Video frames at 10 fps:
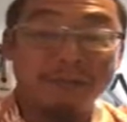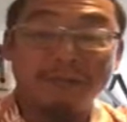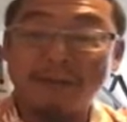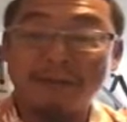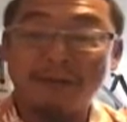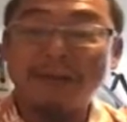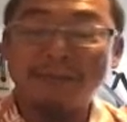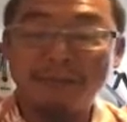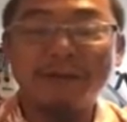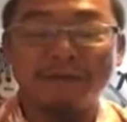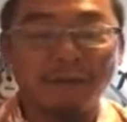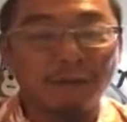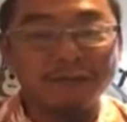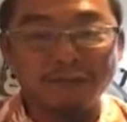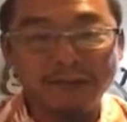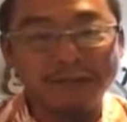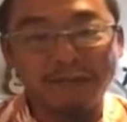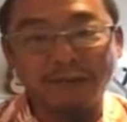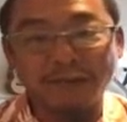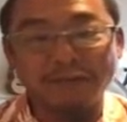read the book, of course, read the
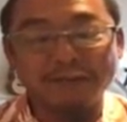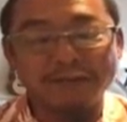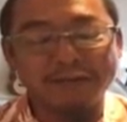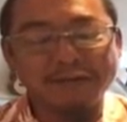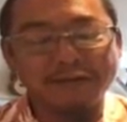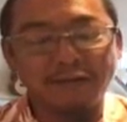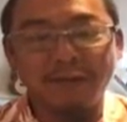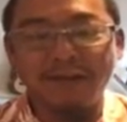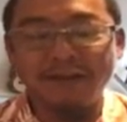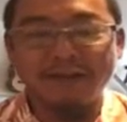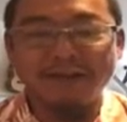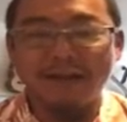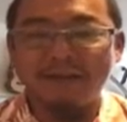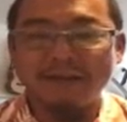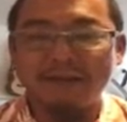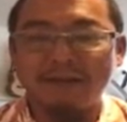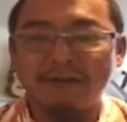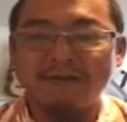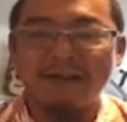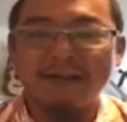book. There's so many good examples in there and
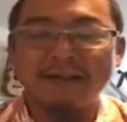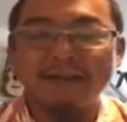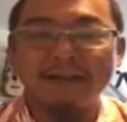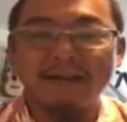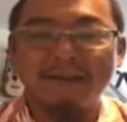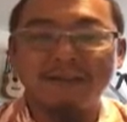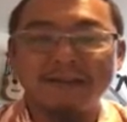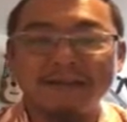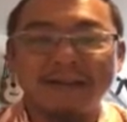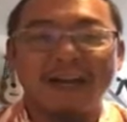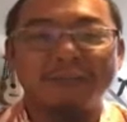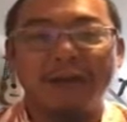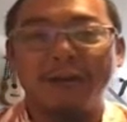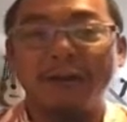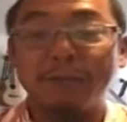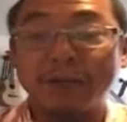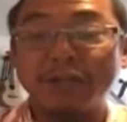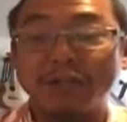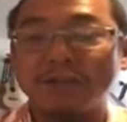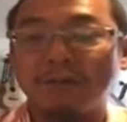gives you a lot of detail, but this is kind of my way to bridge
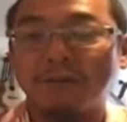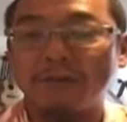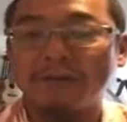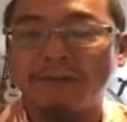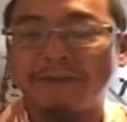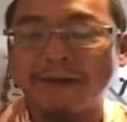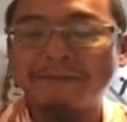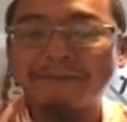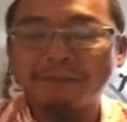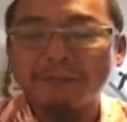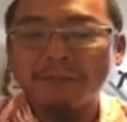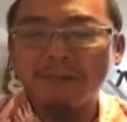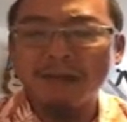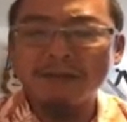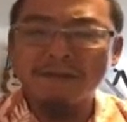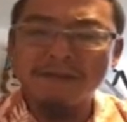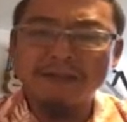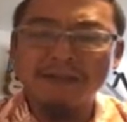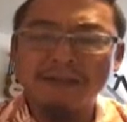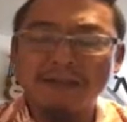it to what we're doing, right? So
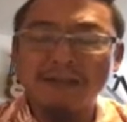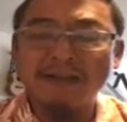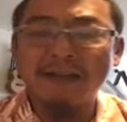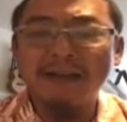physical needs,